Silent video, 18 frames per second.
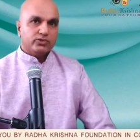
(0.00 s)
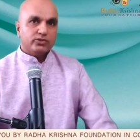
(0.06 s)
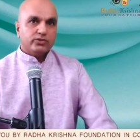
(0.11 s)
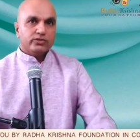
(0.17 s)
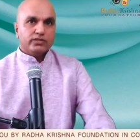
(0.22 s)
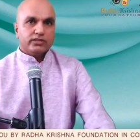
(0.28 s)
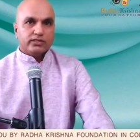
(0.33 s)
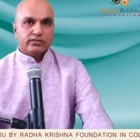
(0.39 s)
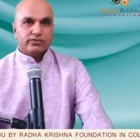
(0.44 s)

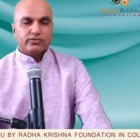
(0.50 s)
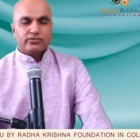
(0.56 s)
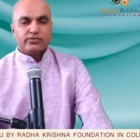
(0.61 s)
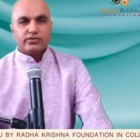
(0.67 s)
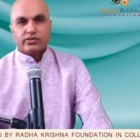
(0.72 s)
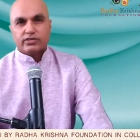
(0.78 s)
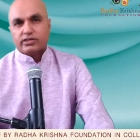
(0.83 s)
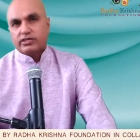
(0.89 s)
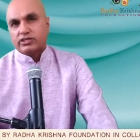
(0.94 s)
canto,
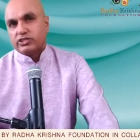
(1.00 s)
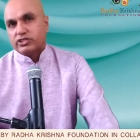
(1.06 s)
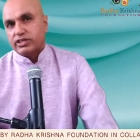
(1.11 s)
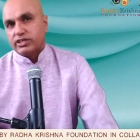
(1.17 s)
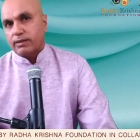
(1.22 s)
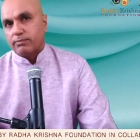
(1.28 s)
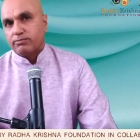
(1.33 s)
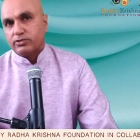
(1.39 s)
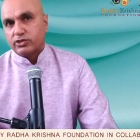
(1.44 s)
the
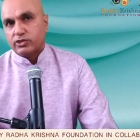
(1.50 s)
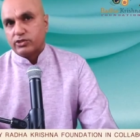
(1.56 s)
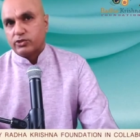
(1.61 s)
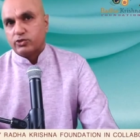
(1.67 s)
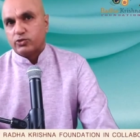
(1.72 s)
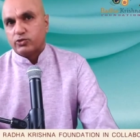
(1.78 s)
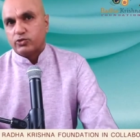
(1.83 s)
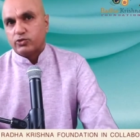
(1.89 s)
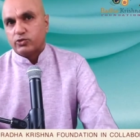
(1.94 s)
3rd
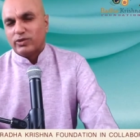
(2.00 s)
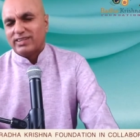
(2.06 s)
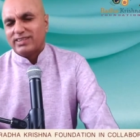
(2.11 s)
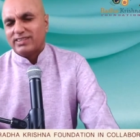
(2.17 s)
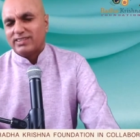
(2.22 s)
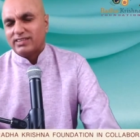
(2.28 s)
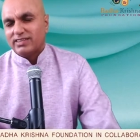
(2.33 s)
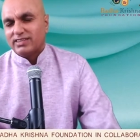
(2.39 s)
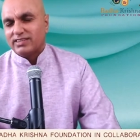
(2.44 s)
chapter,
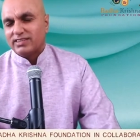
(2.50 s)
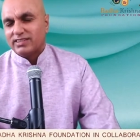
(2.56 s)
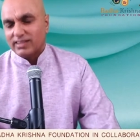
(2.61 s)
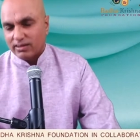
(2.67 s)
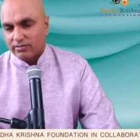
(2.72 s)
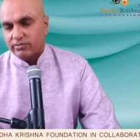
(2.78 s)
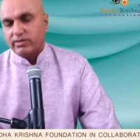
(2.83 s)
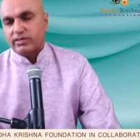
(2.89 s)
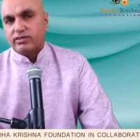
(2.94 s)

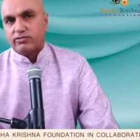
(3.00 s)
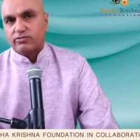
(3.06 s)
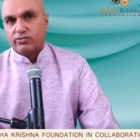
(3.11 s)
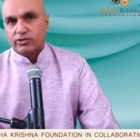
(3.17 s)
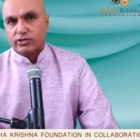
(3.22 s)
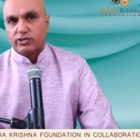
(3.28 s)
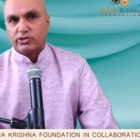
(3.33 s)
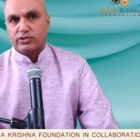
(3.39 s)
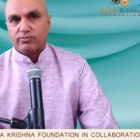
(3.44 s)

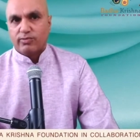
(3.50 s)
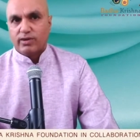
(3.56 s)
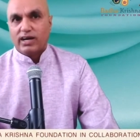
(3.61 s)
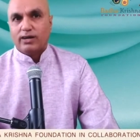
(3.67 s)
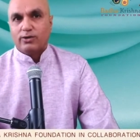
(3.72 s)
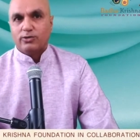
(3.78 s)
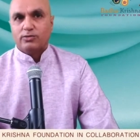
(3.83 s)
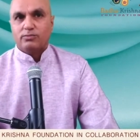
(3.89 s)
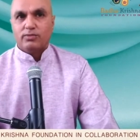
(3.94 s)
27th
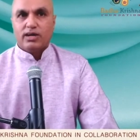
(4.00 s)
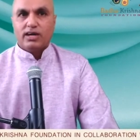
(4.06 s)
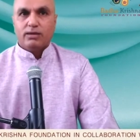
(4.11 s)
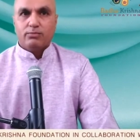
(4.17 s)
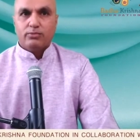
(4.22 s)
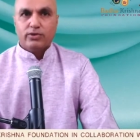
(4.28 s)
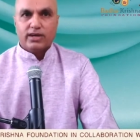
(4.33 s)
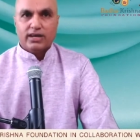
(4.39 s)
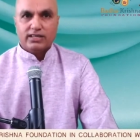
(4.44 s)
verse. Bhagavat
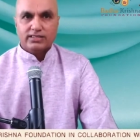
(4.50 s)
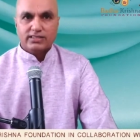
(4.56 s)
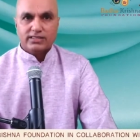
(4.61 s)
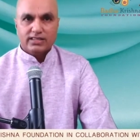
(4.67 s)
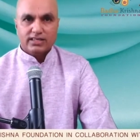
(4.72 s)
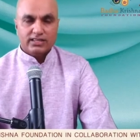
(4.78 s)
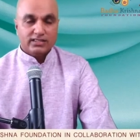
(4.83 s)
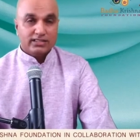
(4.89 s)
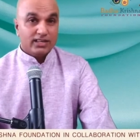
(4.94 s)

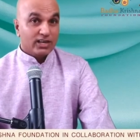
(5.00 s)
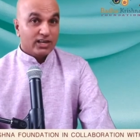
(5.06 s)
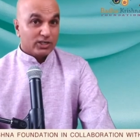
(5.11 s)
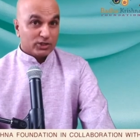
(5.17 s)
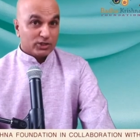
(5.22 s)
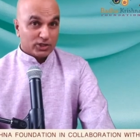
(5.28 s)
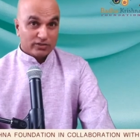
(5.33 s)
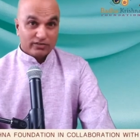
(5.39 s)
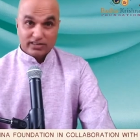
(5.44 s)
Mahapuran says,
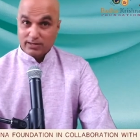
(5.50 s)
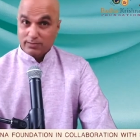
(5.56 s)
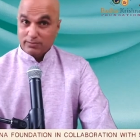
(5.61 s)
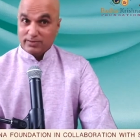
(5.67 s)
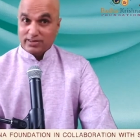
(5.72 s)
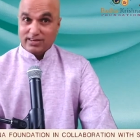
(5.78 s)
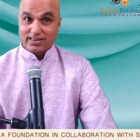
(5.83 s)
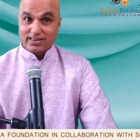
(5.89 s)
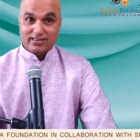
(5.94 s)

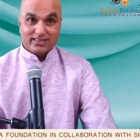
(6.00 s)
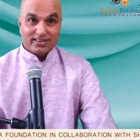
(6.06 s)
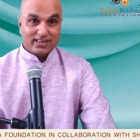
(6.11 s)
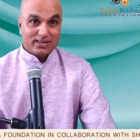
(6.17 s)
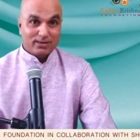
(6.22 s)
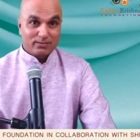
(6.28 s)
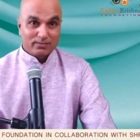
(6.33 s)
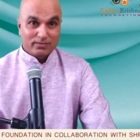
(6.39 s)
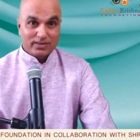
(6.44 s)
Shravanam,
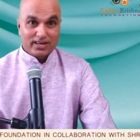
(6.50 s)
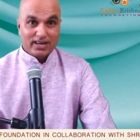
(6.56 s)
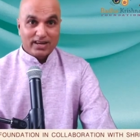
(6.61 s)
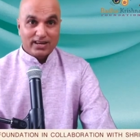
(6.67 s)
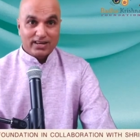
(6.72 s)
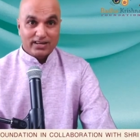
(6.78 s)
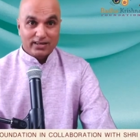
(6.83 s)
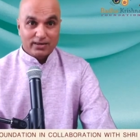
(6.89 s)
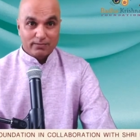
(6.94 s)

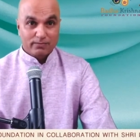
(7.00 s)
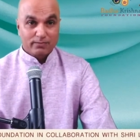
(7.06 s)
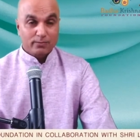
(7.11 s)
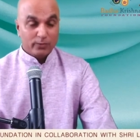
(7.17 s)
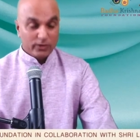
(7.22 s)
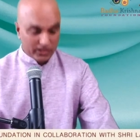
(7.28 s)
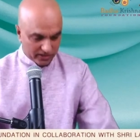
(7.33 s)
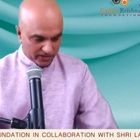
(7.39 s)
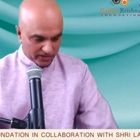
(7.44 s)
Kirtanam,
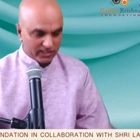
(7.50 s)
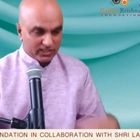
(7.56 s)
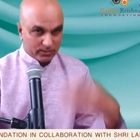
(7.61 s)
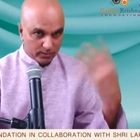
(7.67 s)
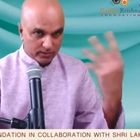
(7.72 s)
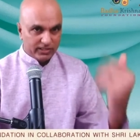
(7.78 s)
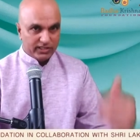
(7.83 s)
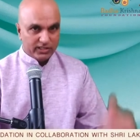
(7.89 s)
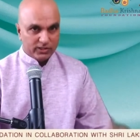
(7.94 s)
Dhyanam. We
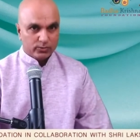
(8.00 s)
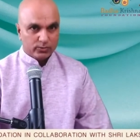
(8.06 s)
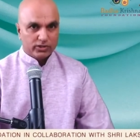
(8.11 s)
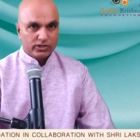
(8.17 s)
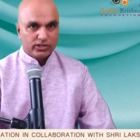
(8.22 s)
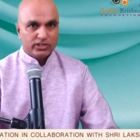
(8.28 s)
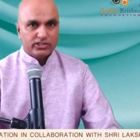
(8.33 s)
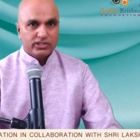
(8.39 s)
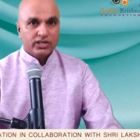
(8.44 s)
talked about
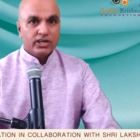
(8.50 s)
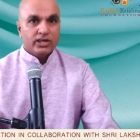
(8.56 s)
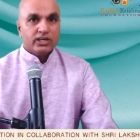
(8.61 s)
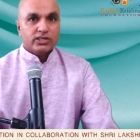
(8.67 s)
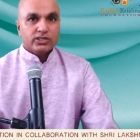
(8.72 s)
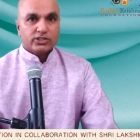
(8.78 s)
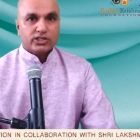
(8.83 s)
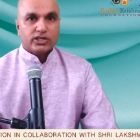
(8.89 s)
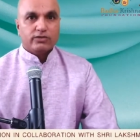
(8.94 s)
these words.
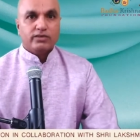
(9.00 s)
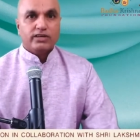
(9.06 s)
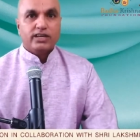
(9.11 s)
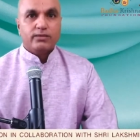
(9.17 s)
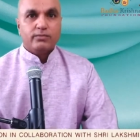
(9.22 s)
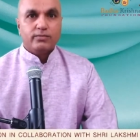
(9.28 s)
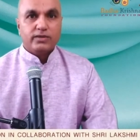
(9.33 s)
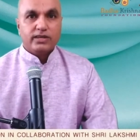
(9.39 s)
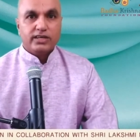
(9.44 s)

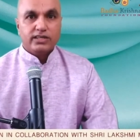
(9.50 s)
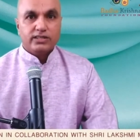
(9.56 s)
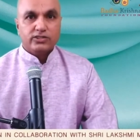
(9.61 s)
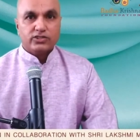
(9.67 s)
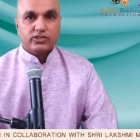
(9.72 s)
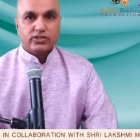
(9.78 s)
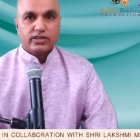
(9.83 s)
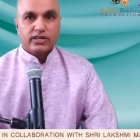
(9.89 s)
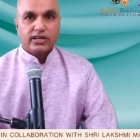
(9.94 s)
Shravanam
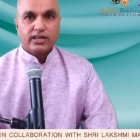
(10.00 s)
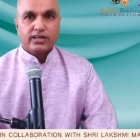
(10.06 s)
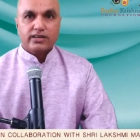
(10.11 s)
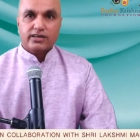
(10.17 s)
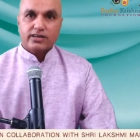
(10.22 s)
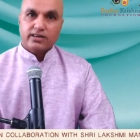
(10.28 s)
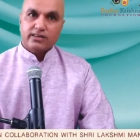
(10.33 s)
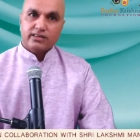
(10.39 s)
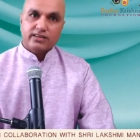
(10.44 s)
means to
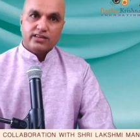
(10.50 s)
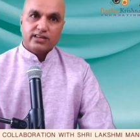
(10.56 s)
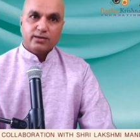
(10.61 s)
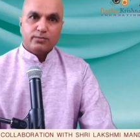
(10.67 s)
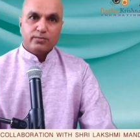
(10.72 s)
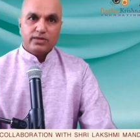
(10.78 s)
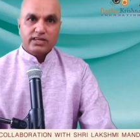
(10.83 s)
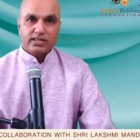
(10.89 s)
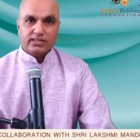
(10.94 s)
hear,
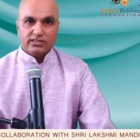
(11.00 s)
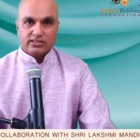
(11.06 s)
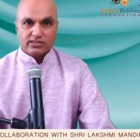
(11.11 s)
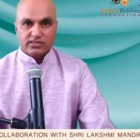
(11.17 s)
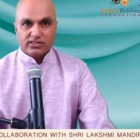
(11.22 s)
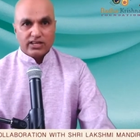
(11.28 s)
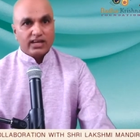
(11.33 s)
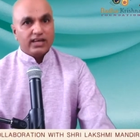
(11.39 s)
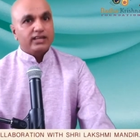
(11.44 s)
Kirtanam
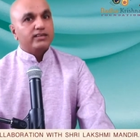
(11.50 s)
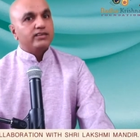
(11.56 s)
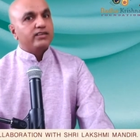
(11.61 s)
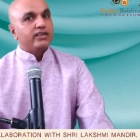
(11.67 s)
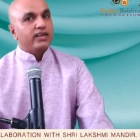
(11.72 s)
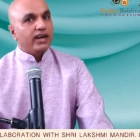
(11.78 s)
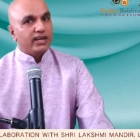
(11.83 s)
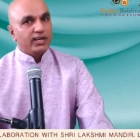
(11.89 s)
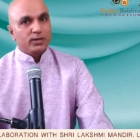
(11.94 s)
means to
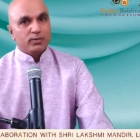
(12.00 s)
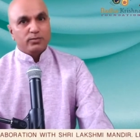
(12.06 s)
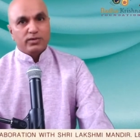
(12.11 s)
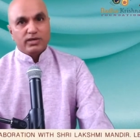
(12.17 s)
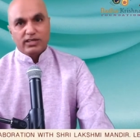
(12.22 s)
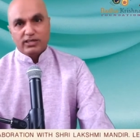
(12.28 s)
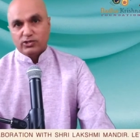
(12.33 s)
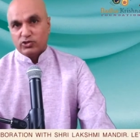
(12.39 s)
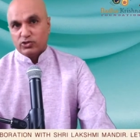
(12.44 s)
chant,
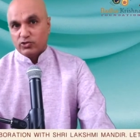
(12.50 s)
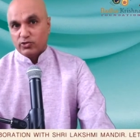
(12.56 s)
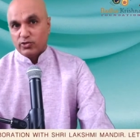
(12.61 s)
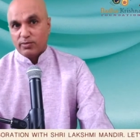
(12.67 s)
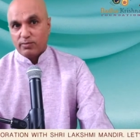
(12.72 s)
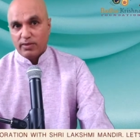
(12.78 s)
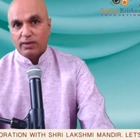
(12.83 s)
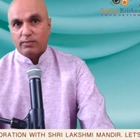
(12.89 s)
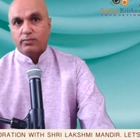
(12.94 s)
Dhyanam
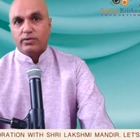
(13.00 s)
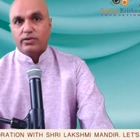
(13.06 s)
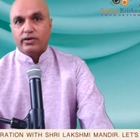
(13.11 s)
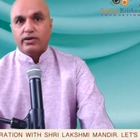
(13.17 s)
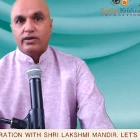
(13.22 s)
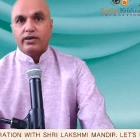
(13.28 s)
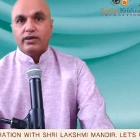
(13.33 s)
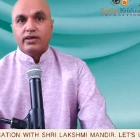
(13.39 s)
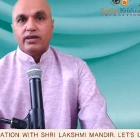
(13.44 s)
means to
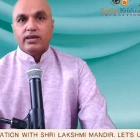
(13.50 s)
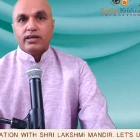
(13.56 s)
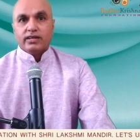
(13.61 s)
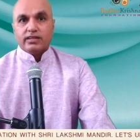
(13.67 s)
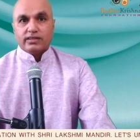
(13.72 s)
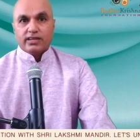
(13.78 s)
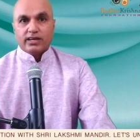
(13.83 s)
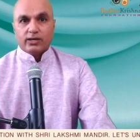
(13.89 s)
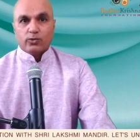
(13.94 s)
remember,
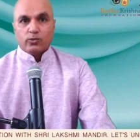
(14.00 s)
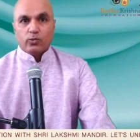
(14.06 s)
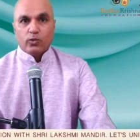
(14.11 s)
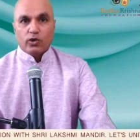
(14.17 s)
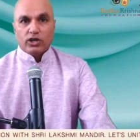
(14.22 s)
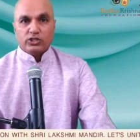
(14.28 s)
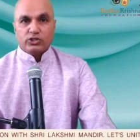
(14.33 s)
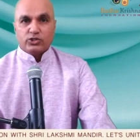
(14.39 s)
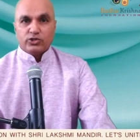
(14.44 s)

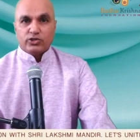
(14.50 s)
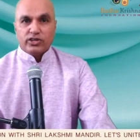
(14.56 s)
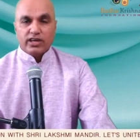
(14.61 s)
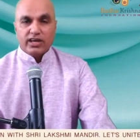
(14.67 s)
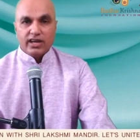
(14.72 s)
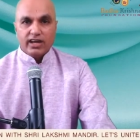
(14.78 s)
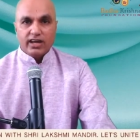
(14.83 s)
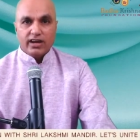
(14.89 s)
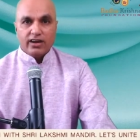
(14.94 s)
that one should